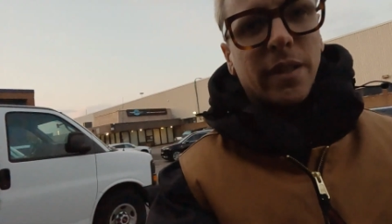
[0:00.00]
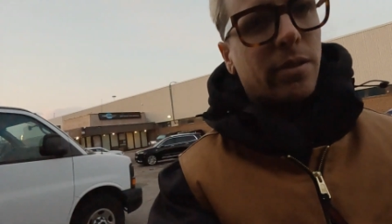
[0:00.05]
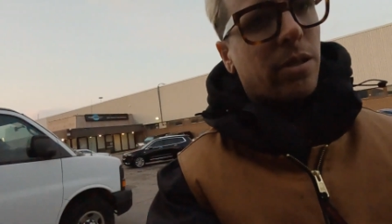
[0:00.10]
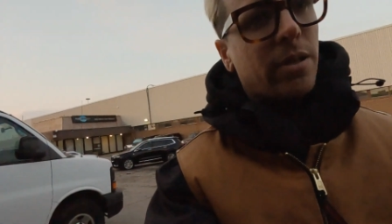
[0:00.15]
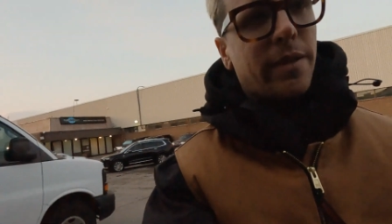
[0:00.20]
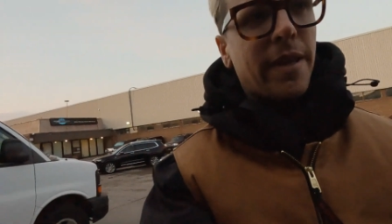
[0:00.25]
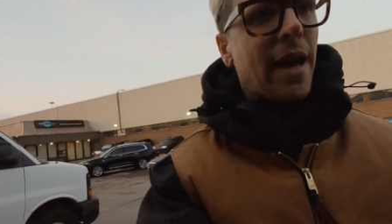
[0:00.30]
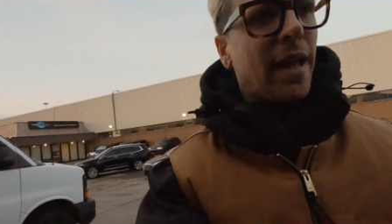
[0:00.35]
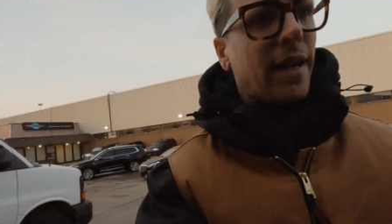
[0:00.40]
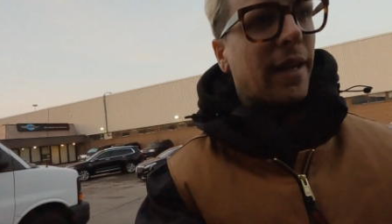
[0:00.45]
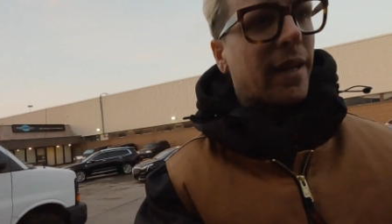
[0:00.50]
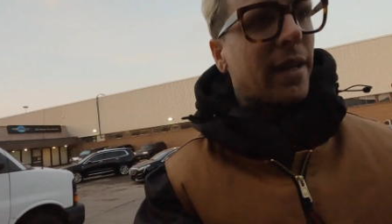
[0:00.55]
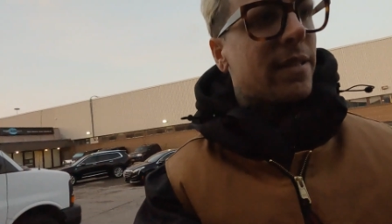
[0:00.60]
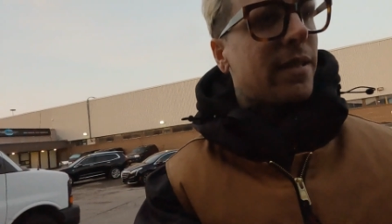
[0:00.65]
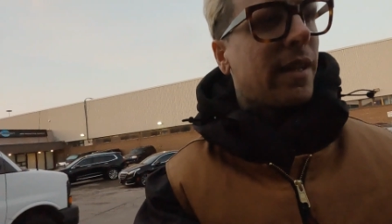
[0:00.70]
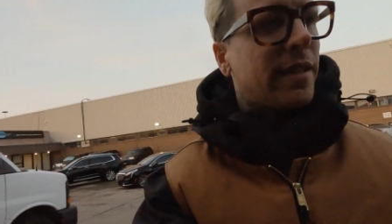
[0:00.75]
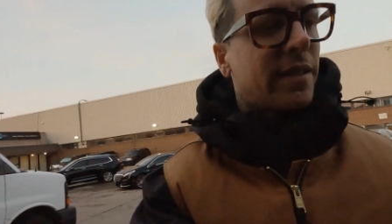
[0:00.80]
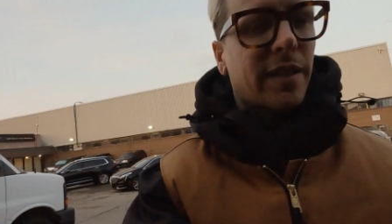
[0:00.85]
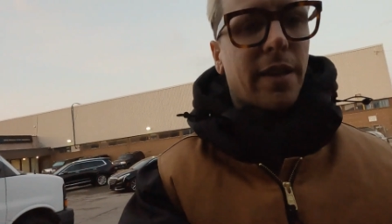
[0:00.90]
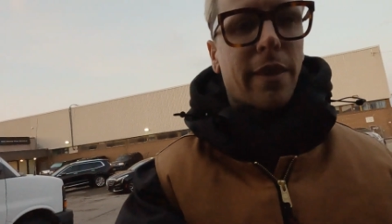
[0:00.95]
like, yeah, like I
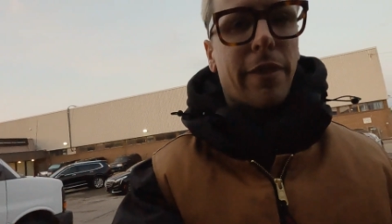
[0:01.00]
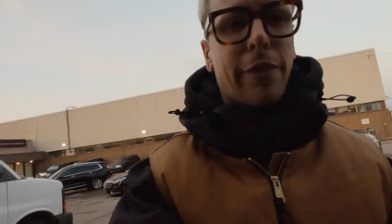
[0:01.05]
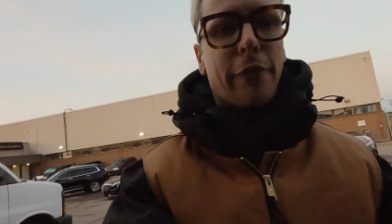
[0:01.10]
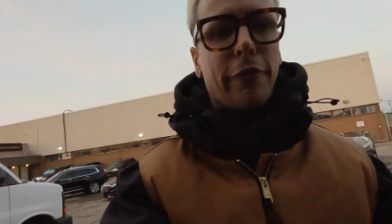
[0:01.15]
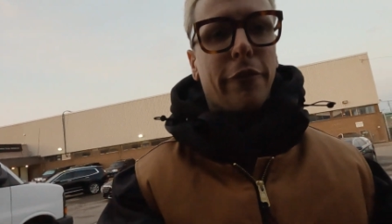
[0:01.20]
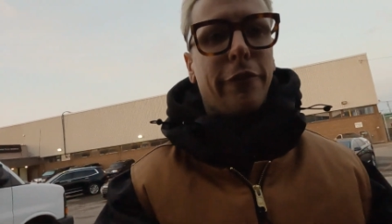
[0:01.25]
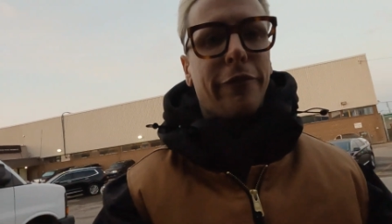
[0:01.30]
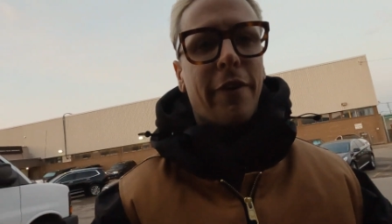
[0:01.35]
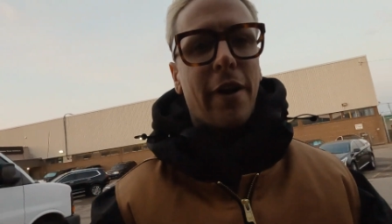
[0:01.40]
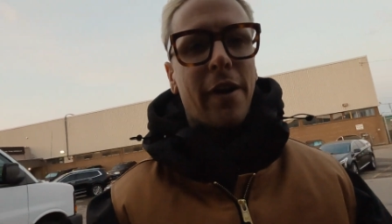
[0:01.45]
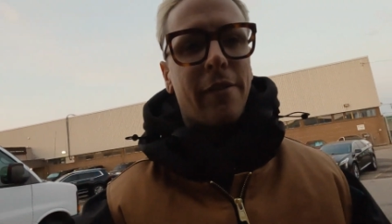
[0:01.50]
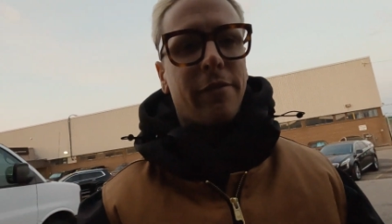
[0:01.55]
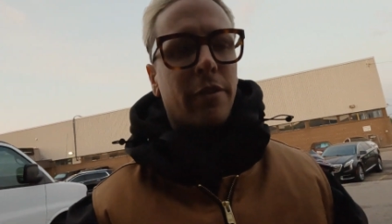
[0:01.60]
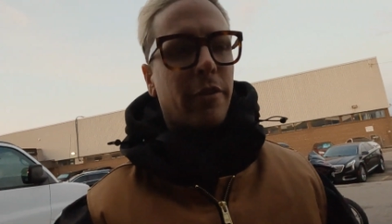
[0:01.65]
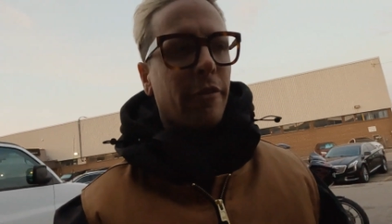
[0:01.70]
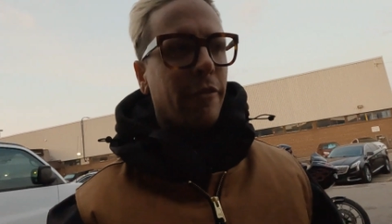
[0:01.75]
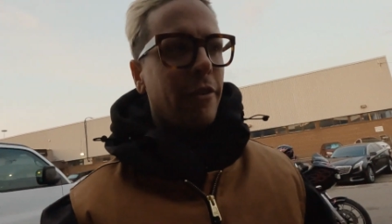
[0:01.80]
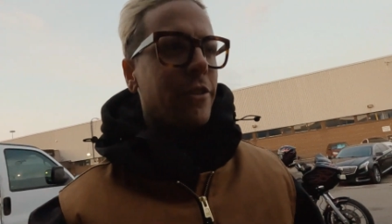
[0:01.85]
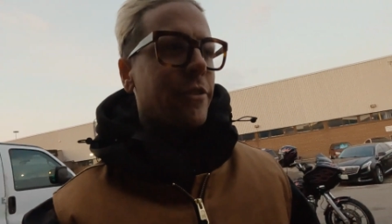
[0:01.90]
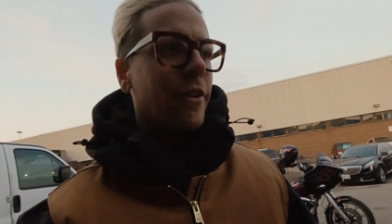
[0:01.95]
said, it's like 35
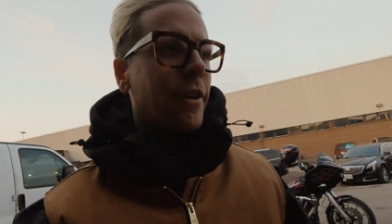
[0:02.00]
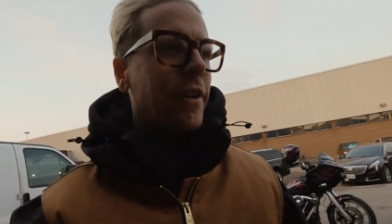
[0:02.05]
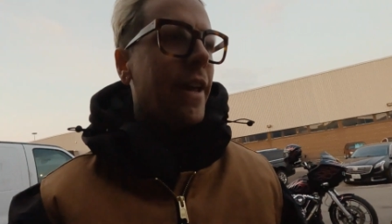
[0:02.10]
degrees